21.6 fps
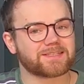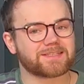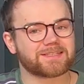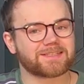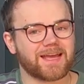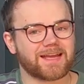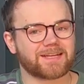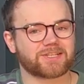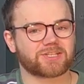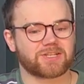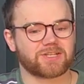is
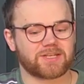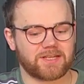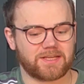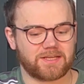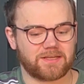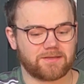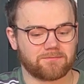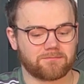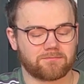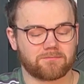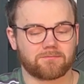
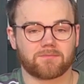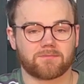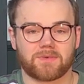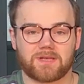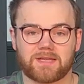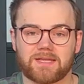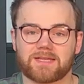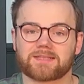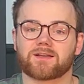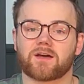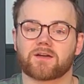actually
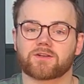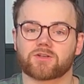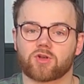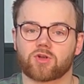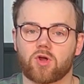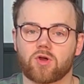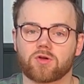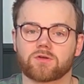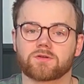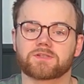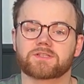leotard and
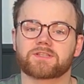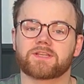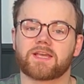longs,